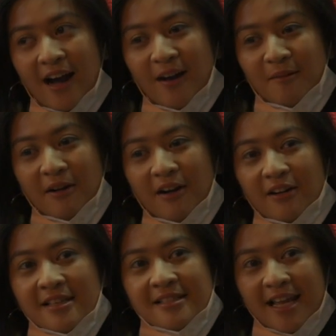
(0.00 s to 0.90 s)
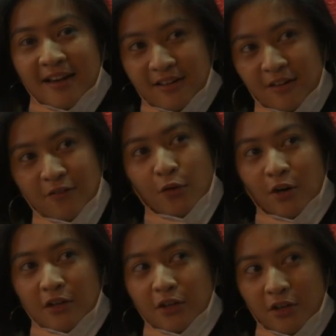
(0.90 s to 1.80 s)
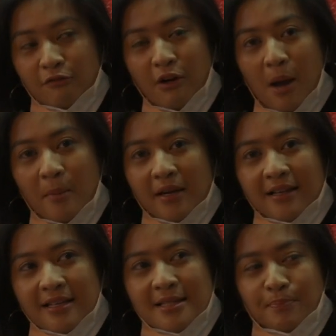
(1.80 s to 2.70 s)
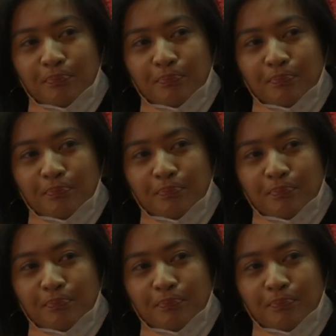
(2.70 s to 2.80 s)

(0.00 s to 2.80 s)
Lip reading: Our standard for good ramen is